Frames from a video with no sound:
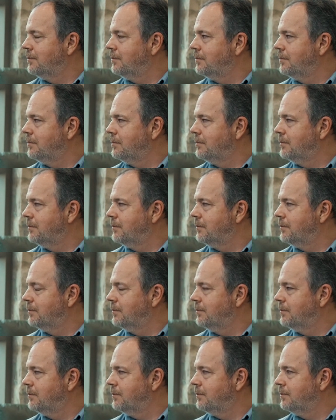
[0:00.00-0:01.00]

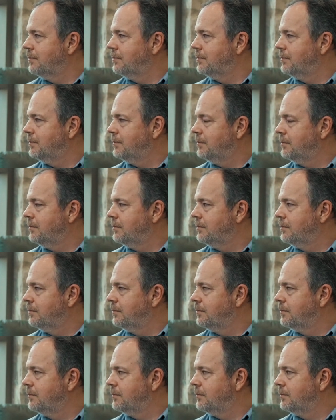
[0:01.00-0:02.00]

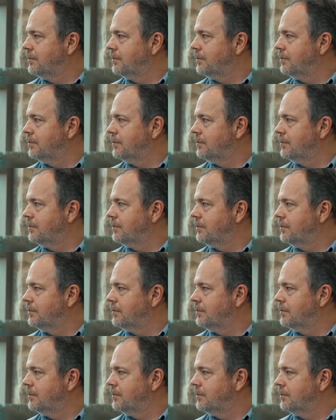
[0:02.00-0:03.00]

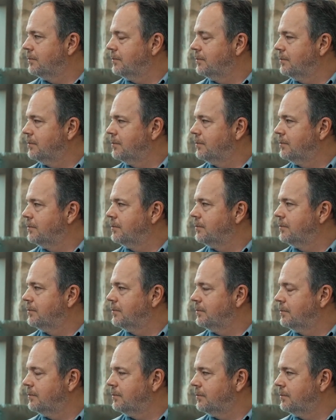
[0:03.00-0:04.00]

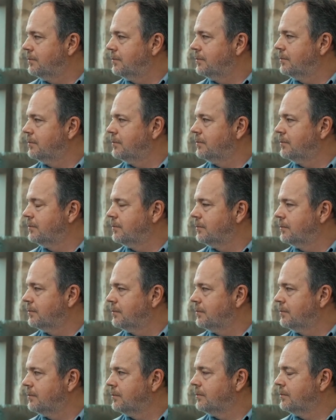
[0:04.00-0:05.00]

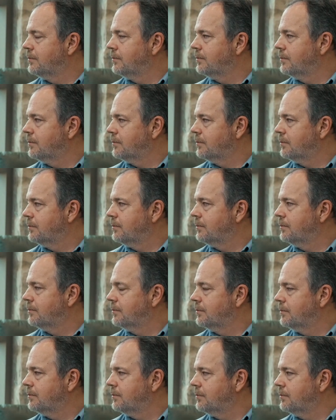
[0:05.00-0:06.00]

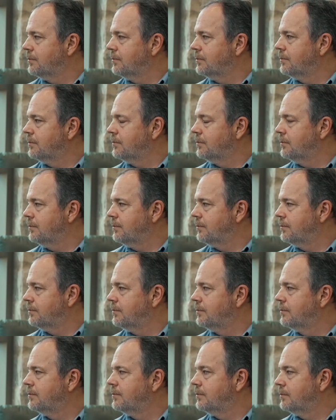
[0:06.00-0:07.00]

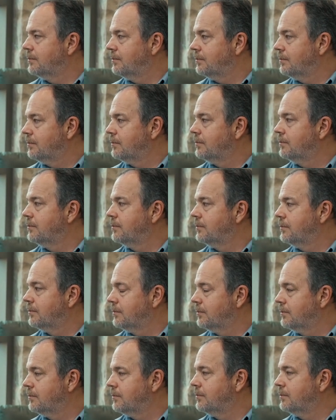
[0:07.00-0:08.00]

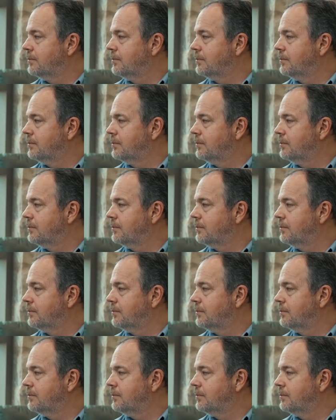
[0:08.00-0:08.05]
No words are spoken by the person on screen.